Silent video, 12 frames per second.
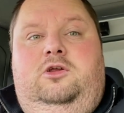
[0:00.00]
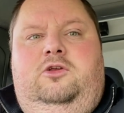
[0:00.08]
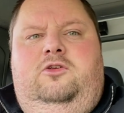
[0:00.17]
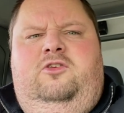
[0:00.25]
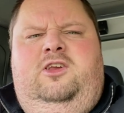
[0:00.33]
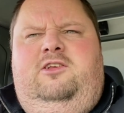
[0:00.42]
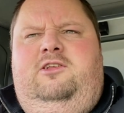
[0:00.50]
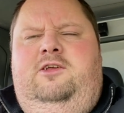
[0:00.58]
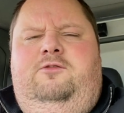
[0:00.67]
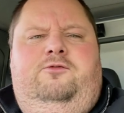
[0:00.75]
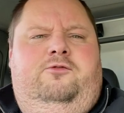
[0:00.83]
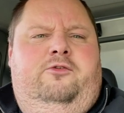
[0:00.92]

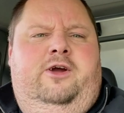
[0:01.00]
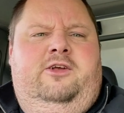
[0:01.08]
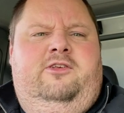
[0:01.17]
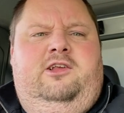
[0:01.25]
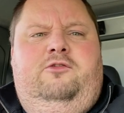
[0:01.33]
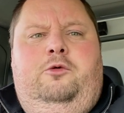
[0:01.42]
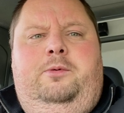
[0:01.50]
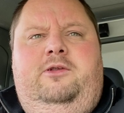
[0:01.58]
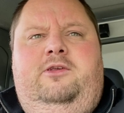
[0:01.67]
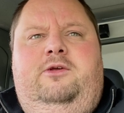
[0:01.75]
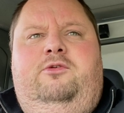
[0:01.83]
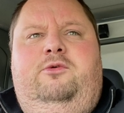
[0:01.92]
63 or 64,
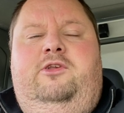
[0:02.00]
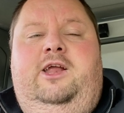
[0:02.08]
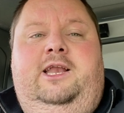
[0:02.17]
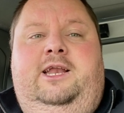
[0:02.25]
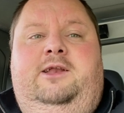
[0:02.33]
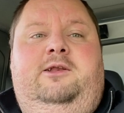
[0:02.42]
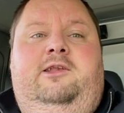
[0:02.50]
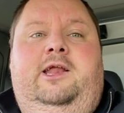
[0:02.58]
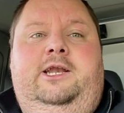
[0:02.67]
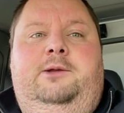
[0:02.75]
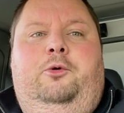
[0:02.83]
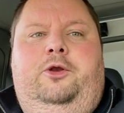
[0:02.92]
so it was nearly
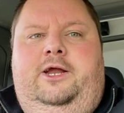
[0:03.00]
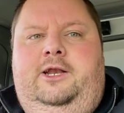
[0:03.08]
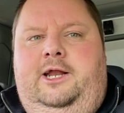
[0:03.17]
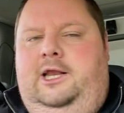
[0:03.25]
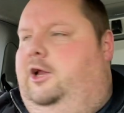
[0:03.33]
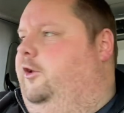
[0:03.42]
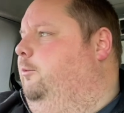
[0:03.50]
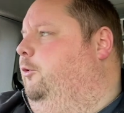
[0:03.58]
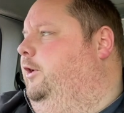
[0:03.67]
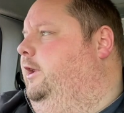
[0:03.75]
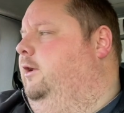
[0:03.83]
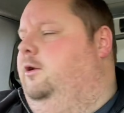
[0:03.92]
on the
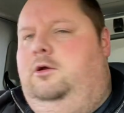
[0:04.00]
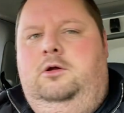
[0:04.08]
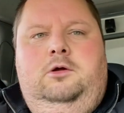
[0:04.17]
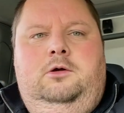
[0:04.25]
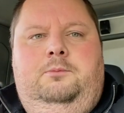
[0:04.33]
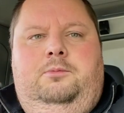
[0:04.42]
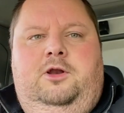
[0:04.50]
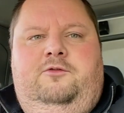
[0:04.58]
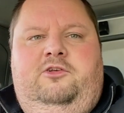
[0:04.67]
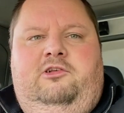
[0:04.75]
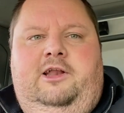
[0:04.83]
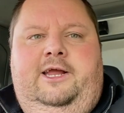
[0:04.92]
money. But
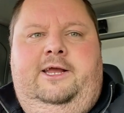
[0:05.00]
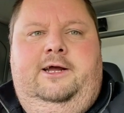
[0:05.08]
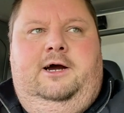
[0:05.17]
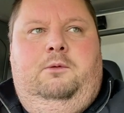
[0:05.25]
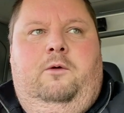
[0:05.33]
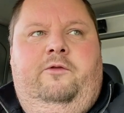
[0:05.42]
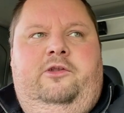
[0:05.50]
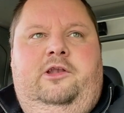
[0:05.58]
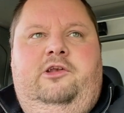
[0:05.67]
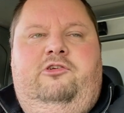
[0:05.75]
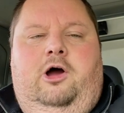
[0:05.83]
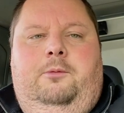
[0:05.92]
obviously I wanted the
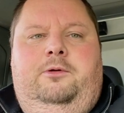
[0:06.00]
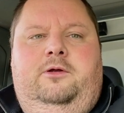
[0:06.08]
job,